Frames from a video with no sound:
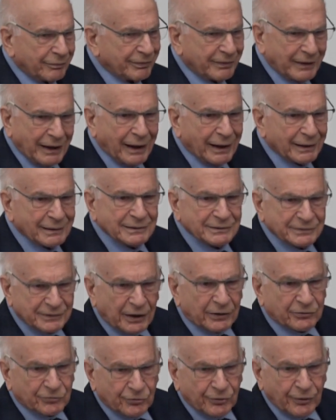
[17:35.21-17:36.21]
if they
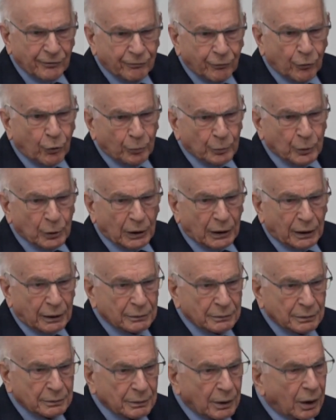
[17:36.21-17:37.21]
hadn't touched the formula
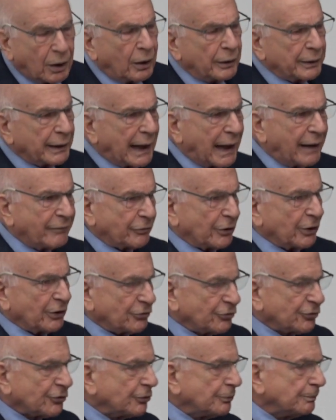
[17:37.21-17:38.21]
on
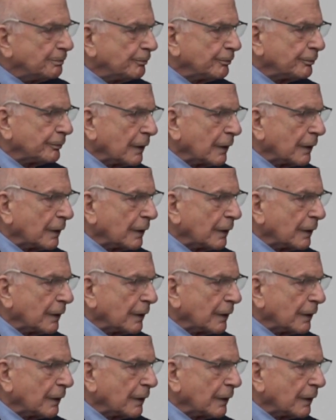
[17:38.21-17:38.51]
average.